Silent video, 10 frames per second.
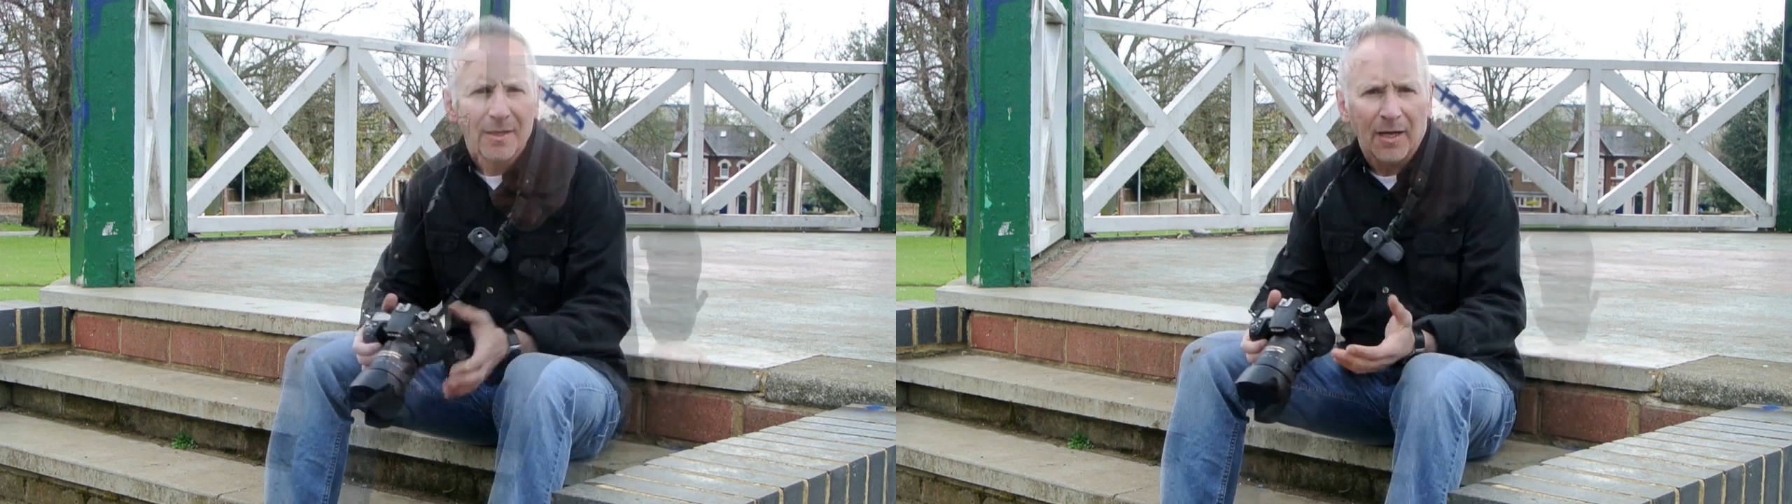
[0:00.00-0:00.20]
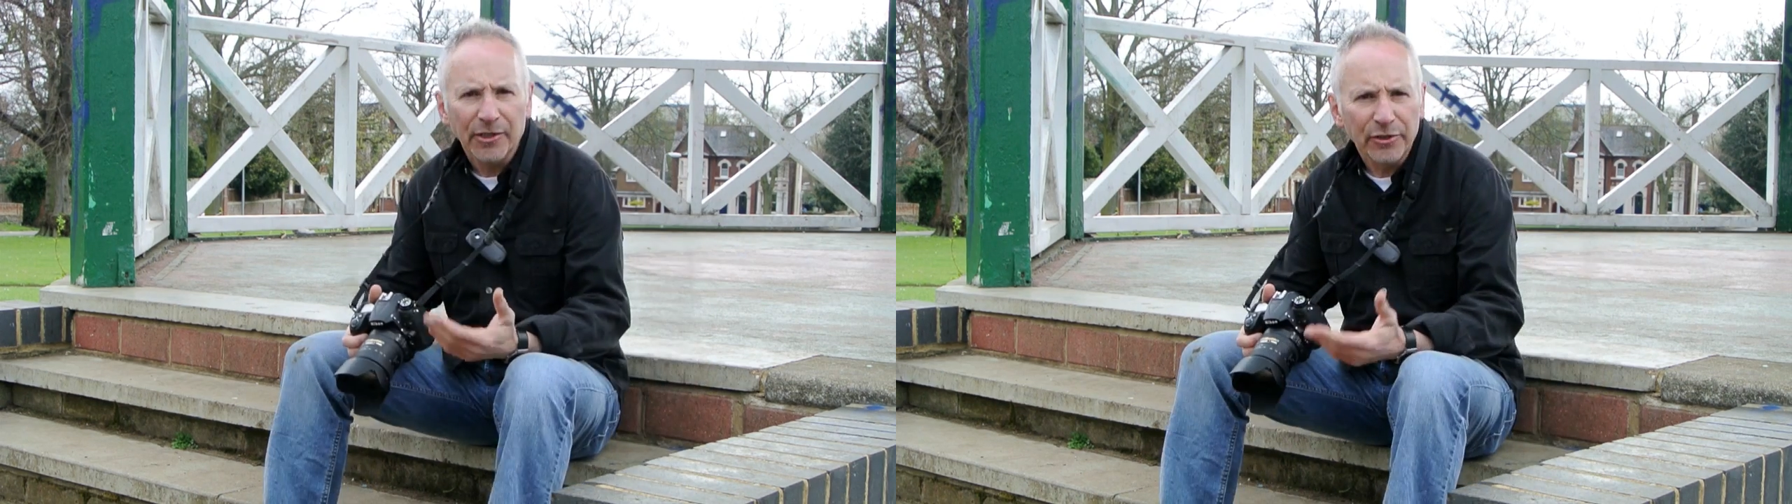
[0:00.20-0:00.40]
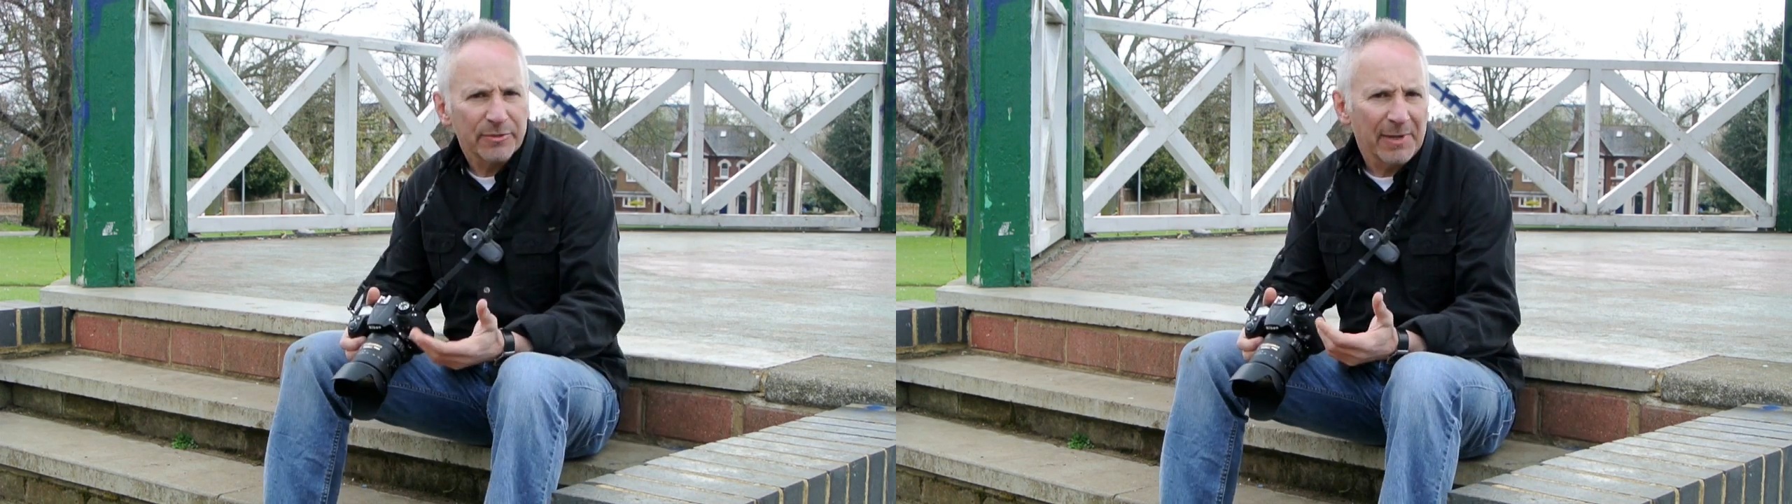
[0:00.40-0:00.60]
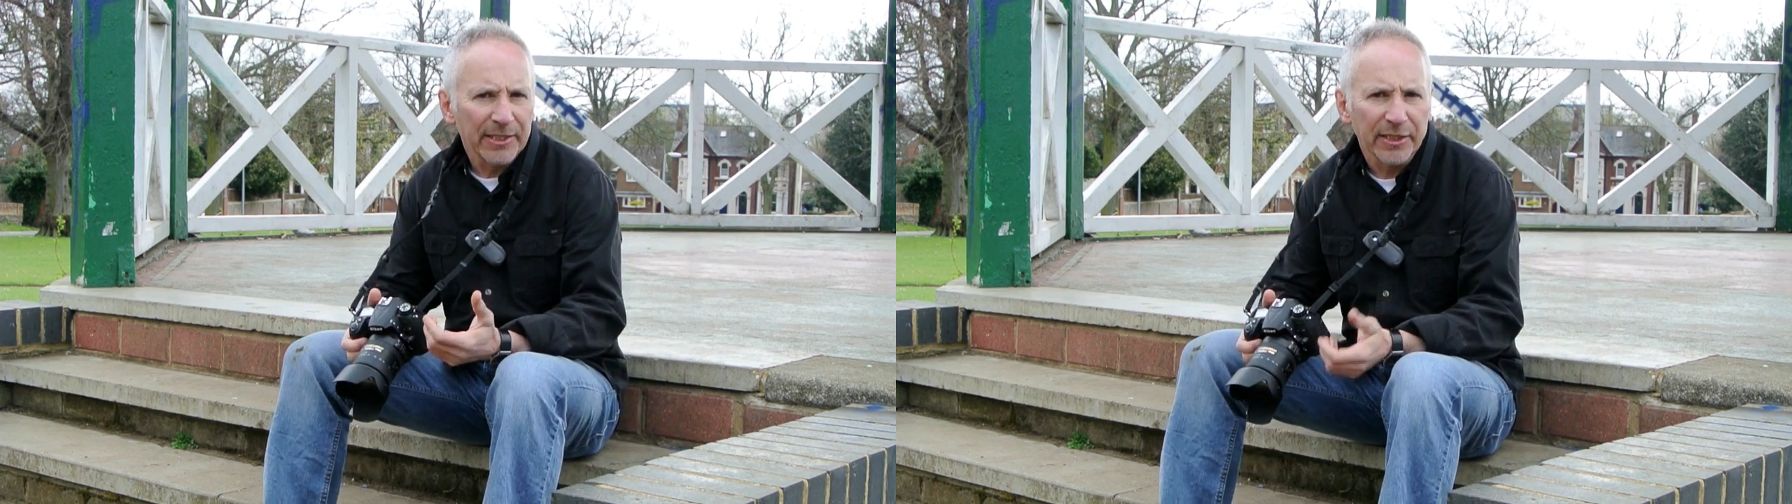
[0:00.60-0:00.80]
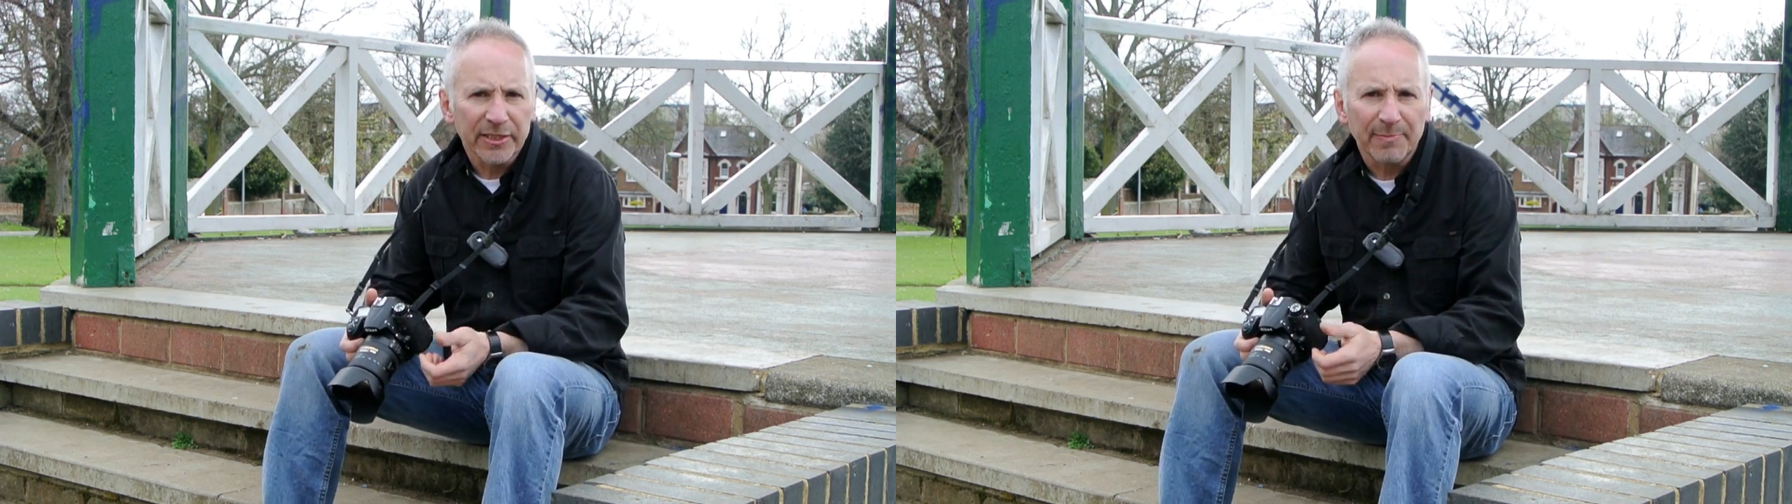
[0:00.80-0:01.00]
I use
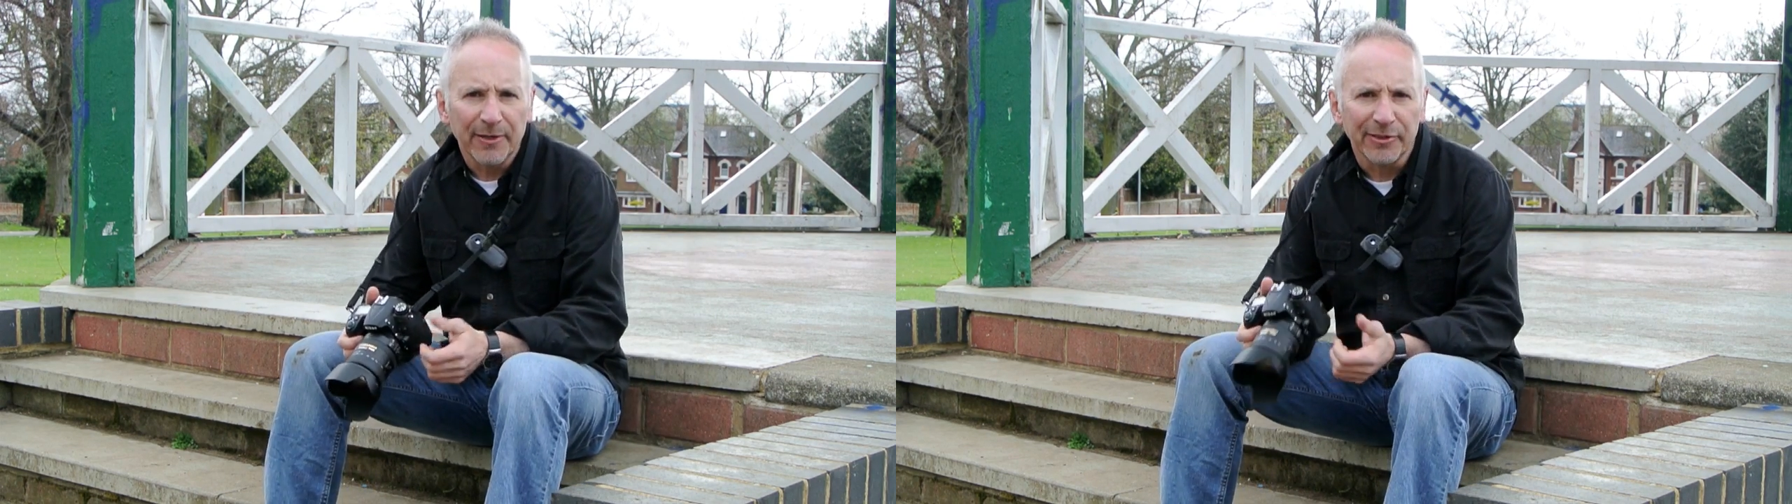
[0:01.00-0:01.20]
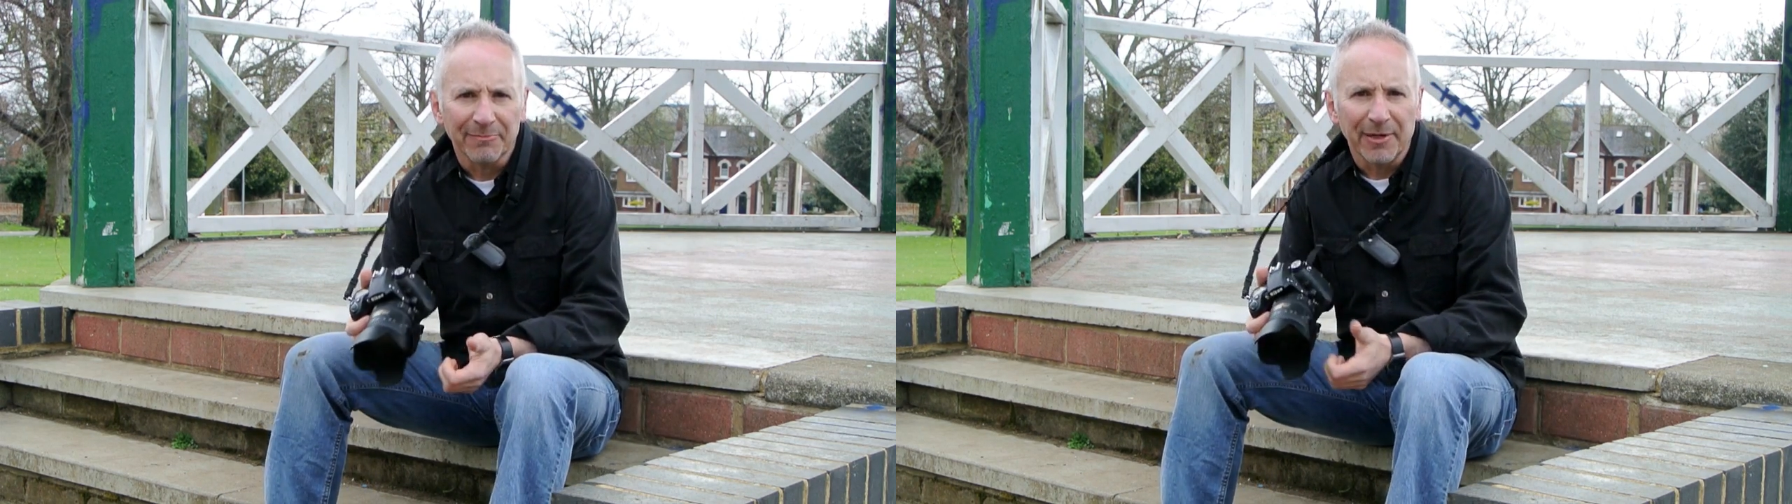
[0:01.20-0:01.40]
manual exposure